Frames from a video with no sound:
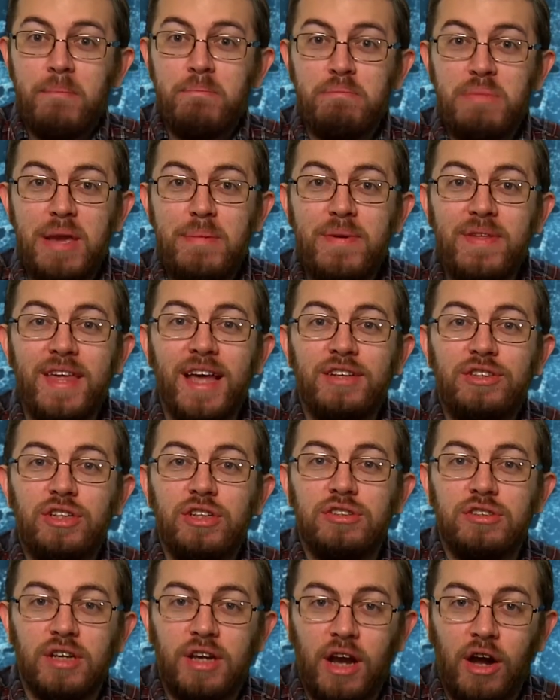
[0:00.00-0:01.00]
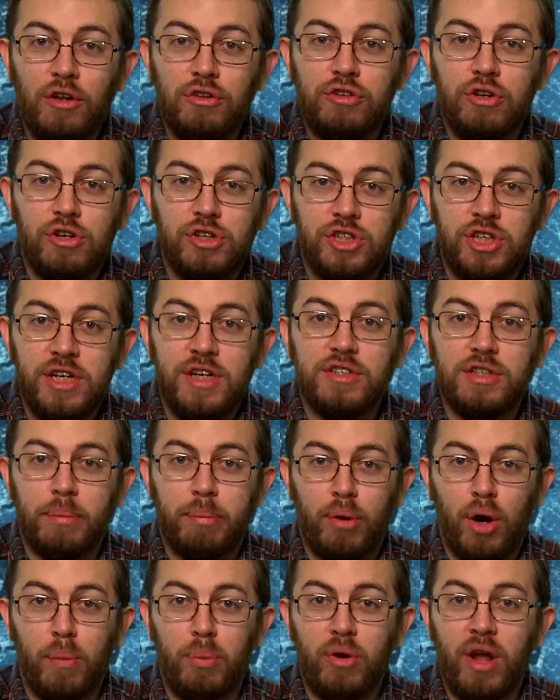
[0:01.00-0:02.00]
Maybe that's just the culture she has
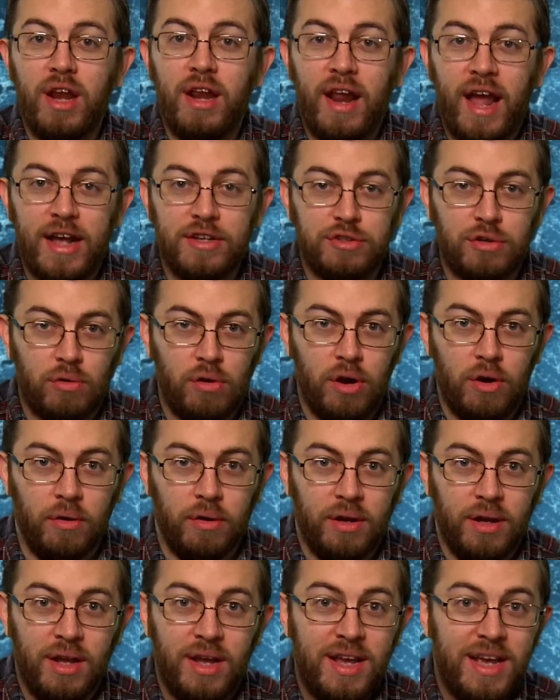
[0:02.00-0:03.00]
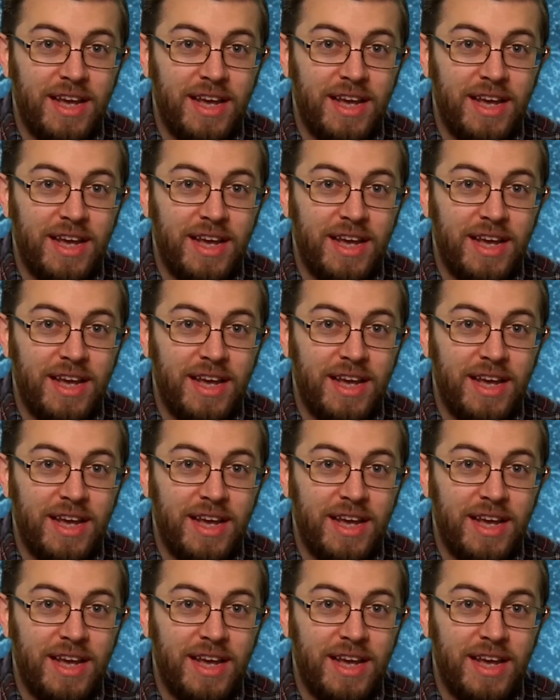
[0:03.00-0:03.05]
appropriated as her own.